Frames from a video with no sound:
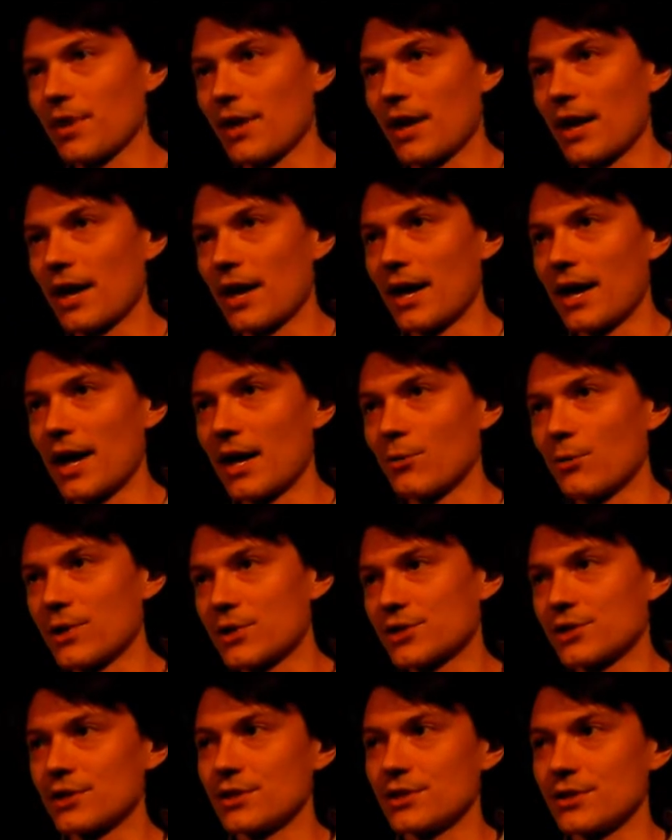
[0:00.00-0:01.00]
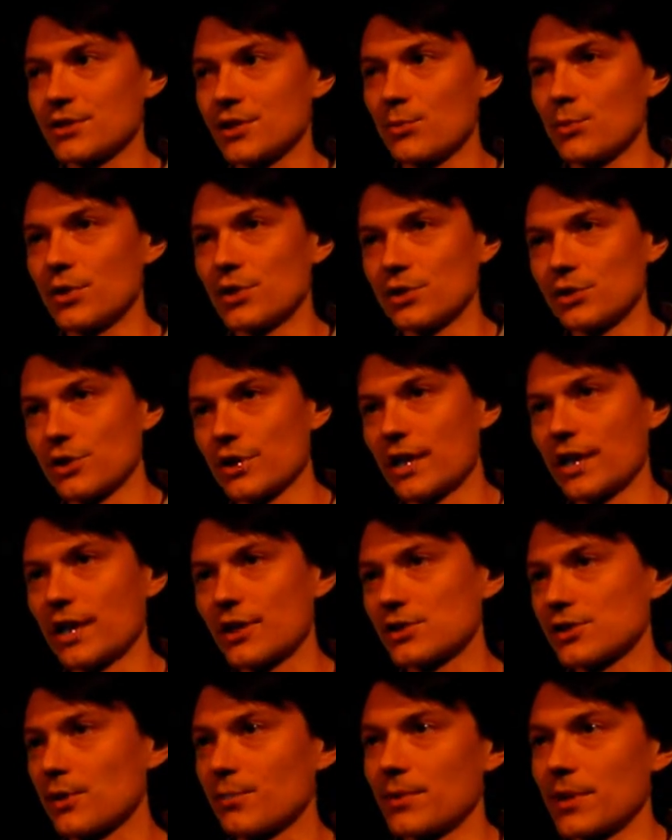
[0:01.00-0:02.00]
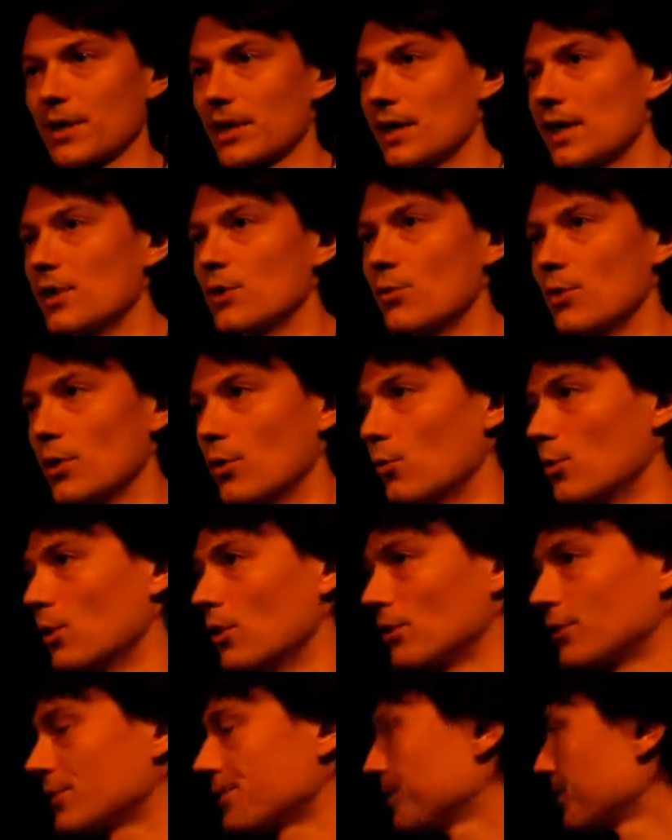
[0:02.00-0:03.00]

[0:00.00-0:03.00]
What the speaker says: at which someone is looking at something in the real world.